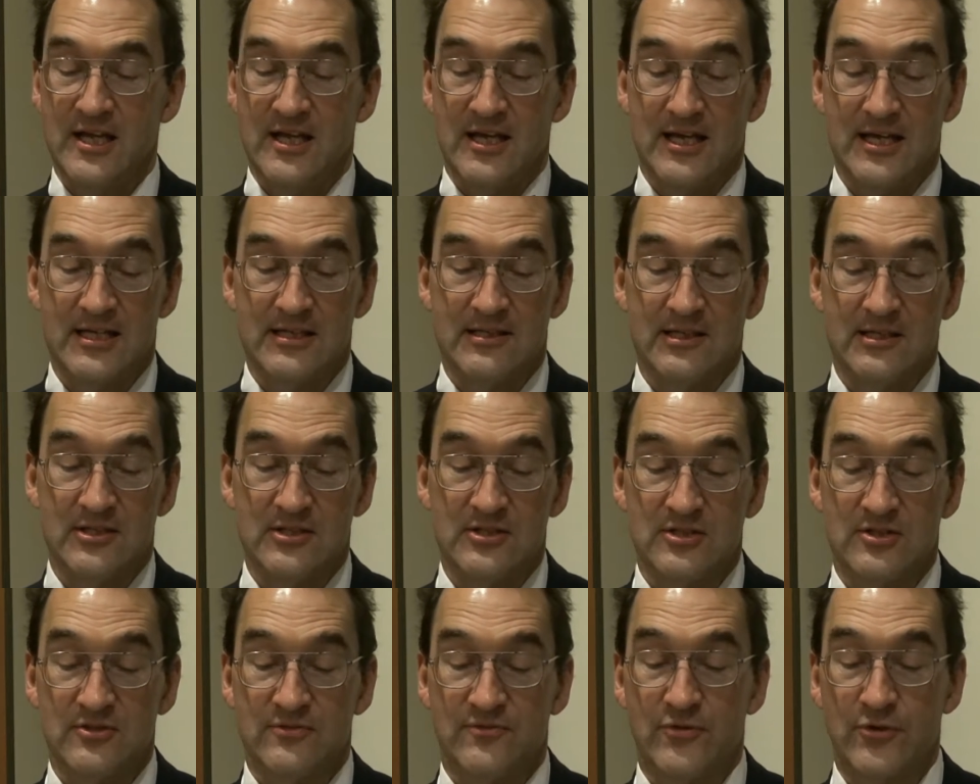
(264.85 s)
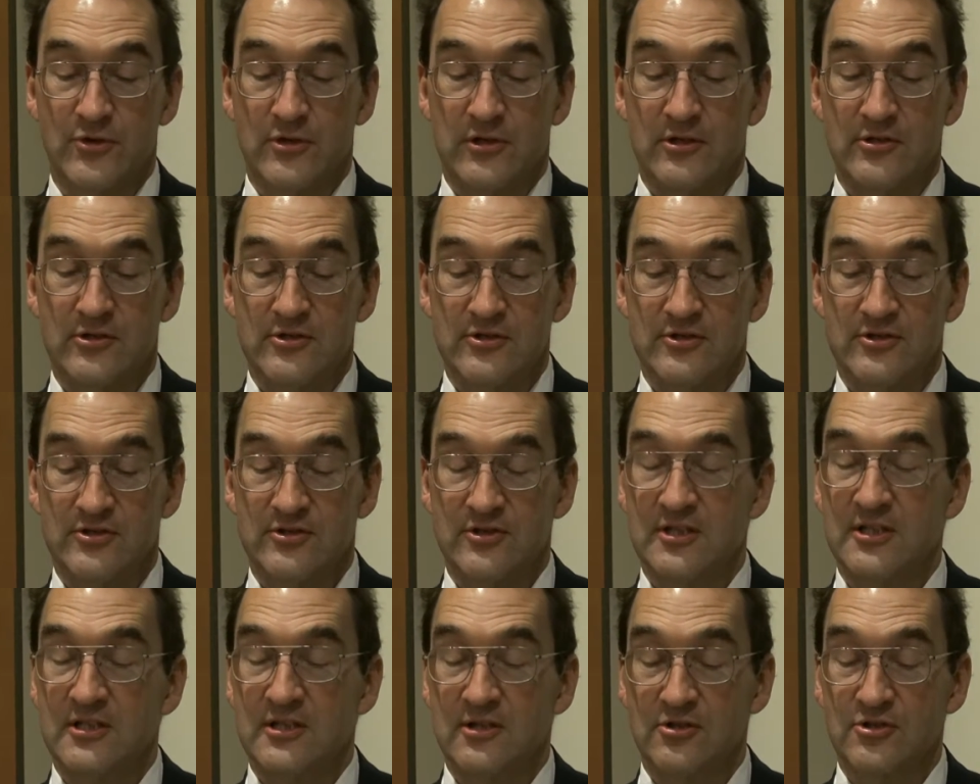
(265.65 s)
Headless,
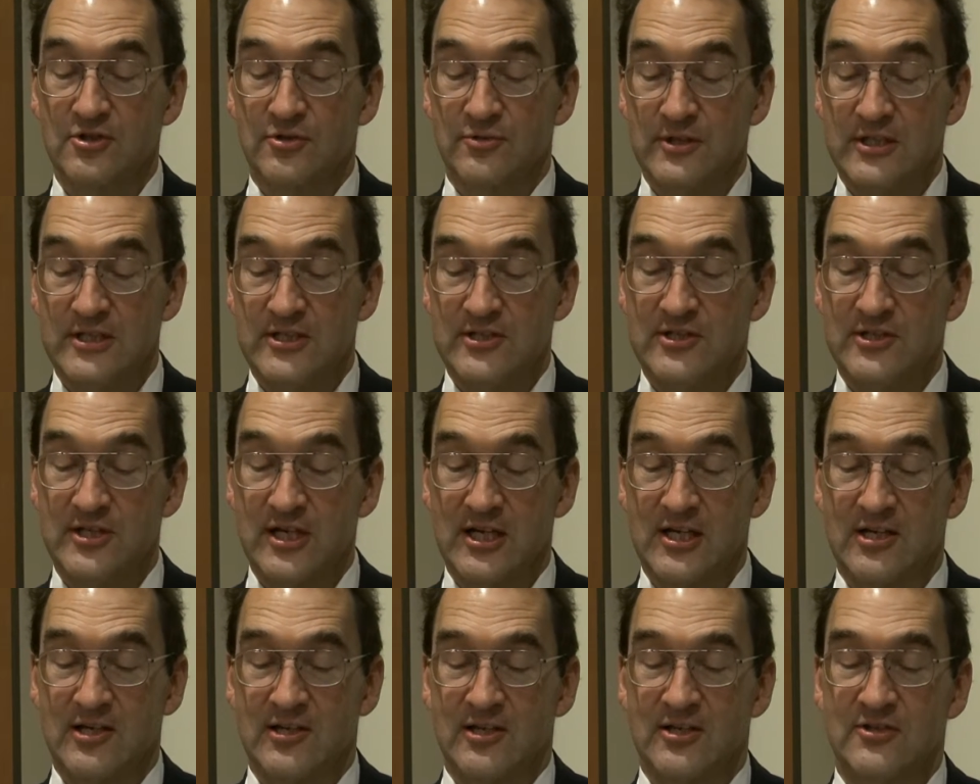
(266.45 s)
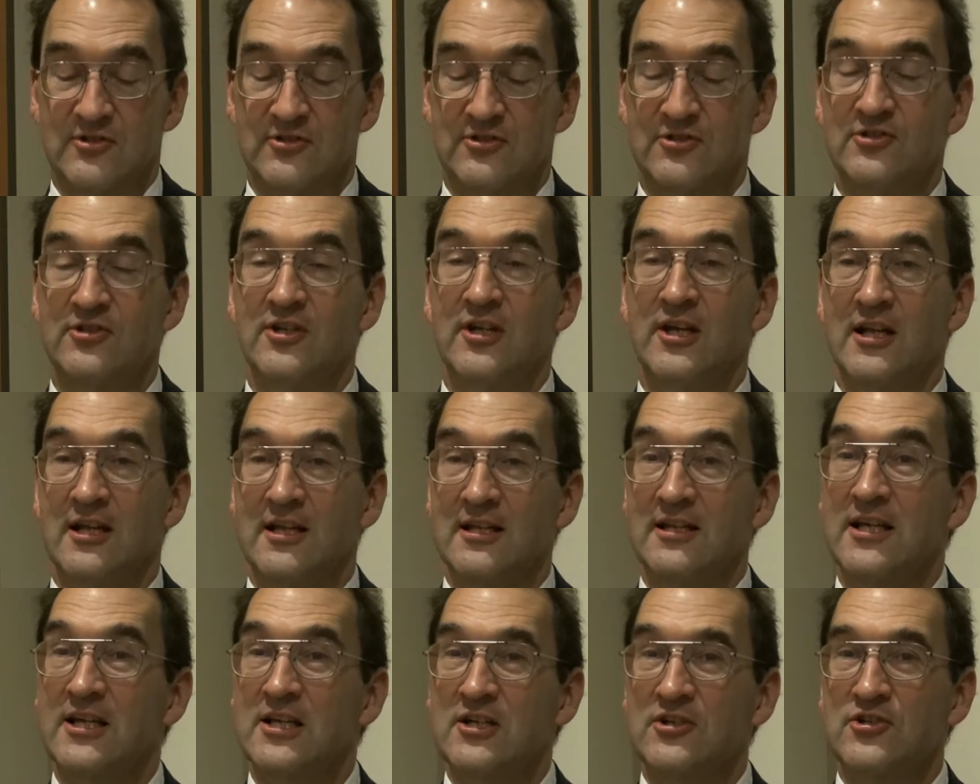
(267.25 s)
footless, it looked ridiculous,
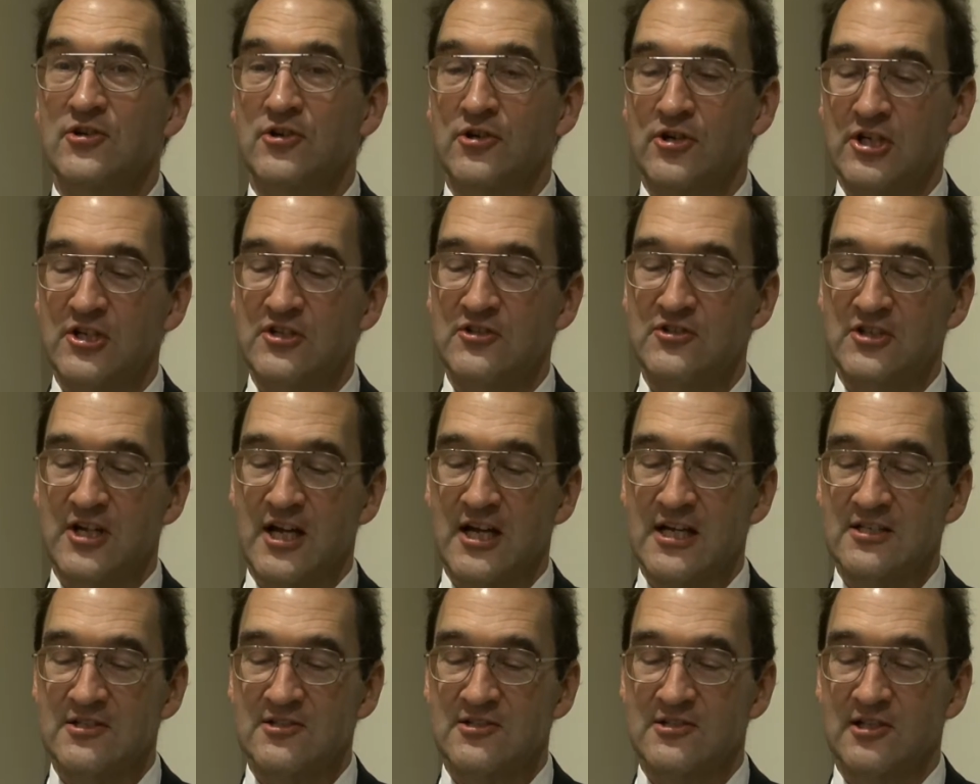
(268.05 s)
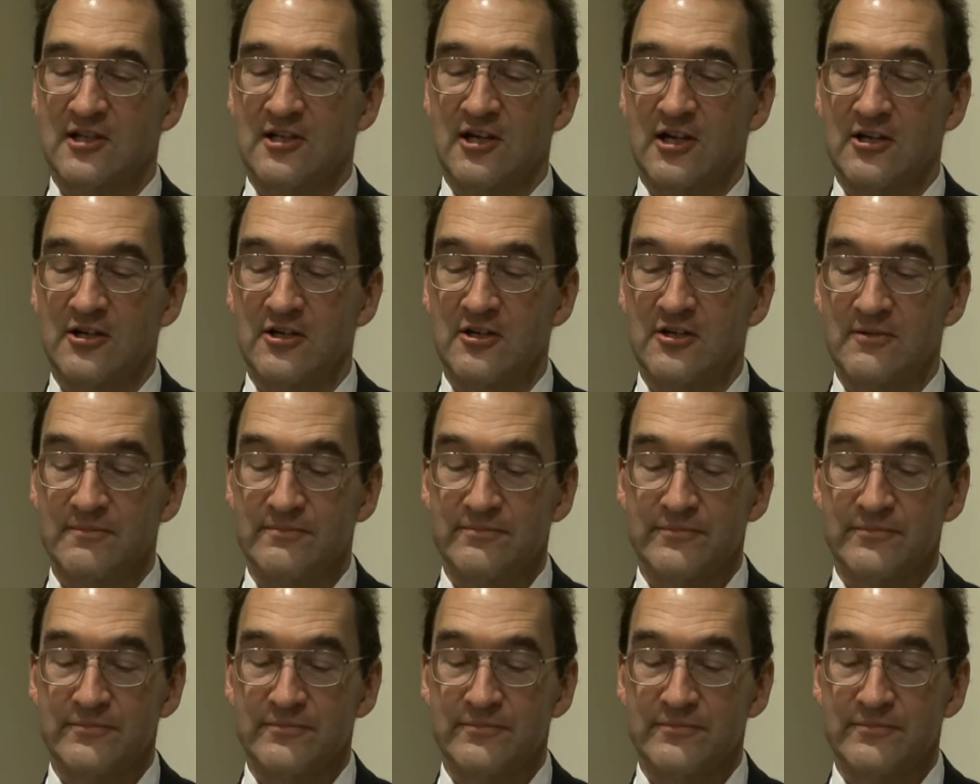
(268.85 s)
like a turkey-sized slug.